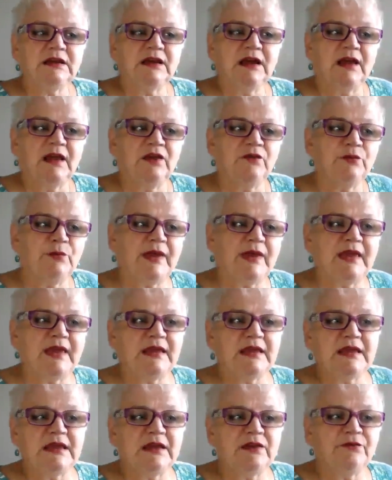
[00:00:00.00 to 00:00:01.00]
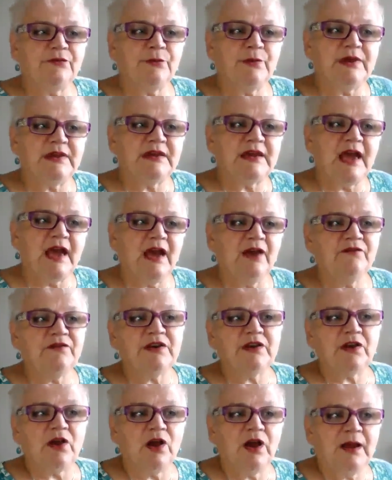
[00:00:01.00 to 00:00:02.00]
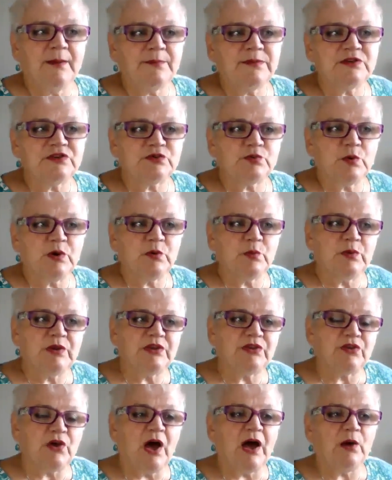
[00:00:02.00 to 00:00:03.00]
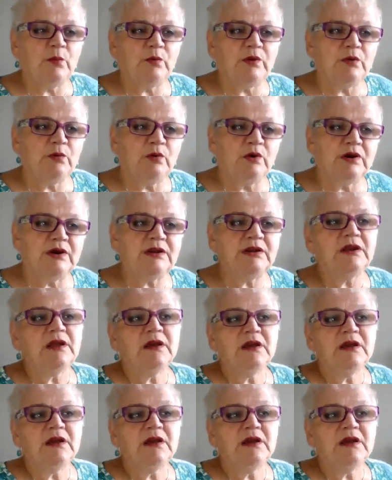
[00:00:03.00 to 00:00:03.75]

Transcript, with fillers: if we if we haven't accomplished what we thought we would